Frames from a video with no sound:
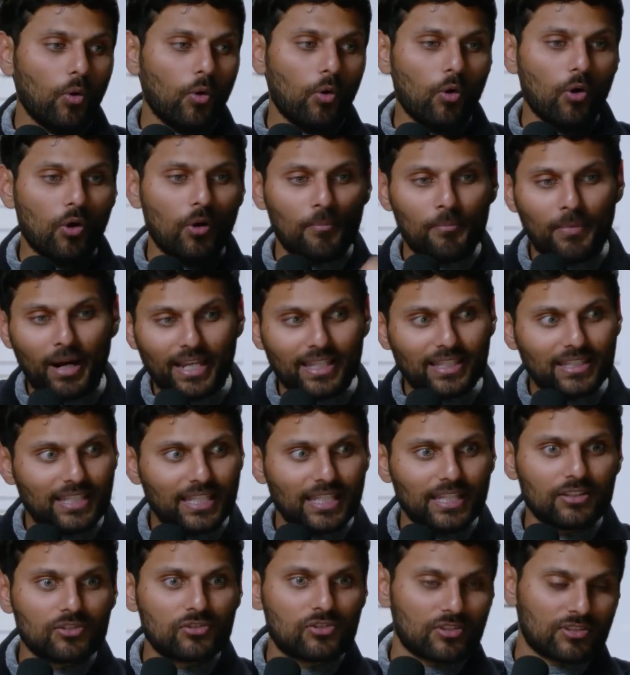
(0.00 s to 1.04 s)
Or my
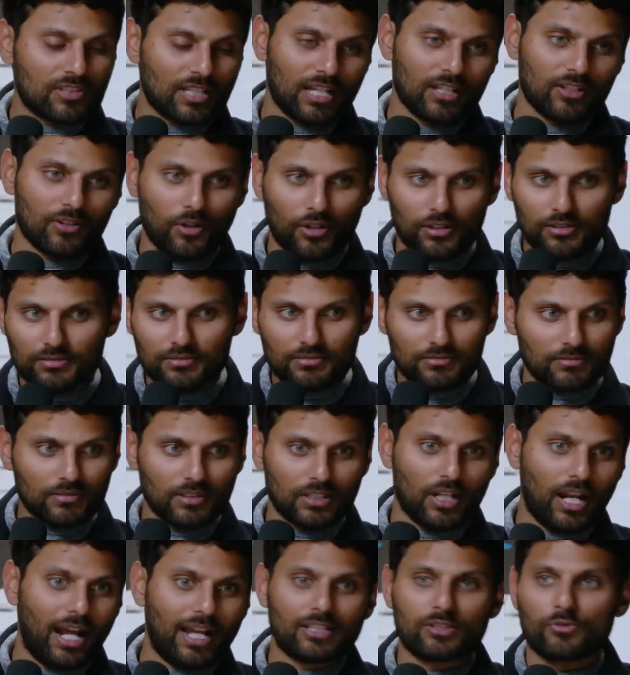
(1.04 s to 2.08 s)
kid just had got,
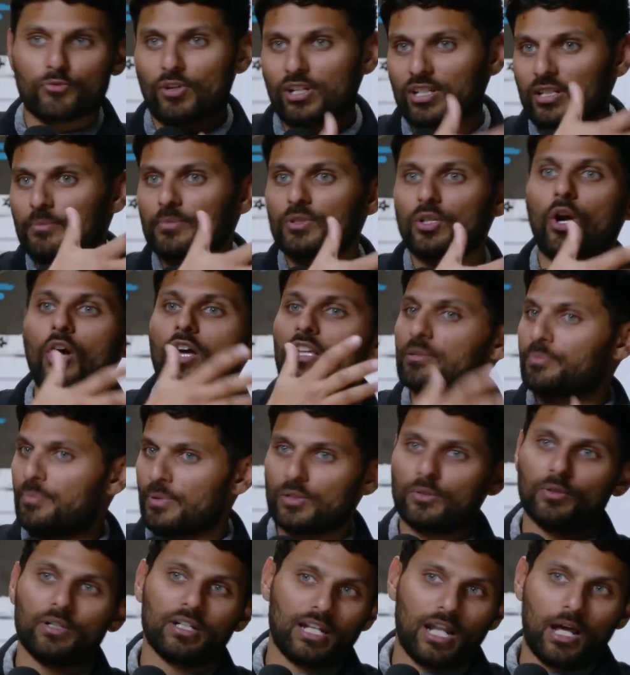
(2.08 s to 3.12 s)
yeah, I had to rush him to
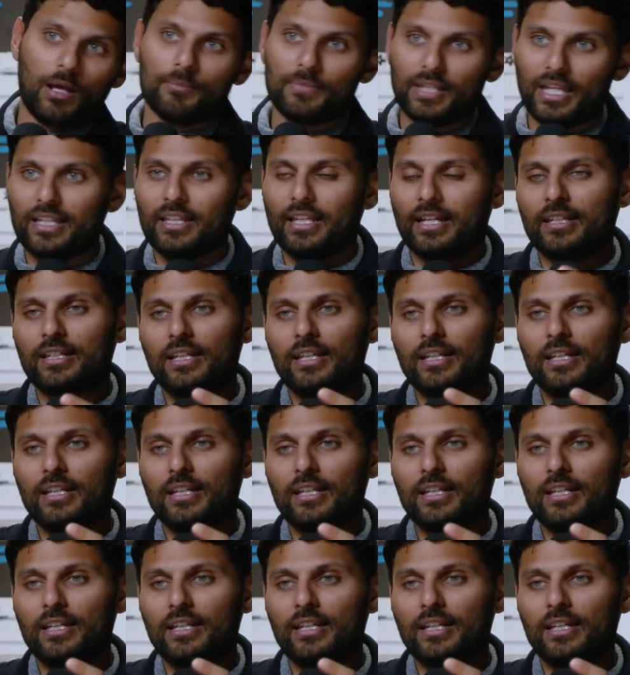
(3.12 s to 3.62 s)
hospital and now I'm late.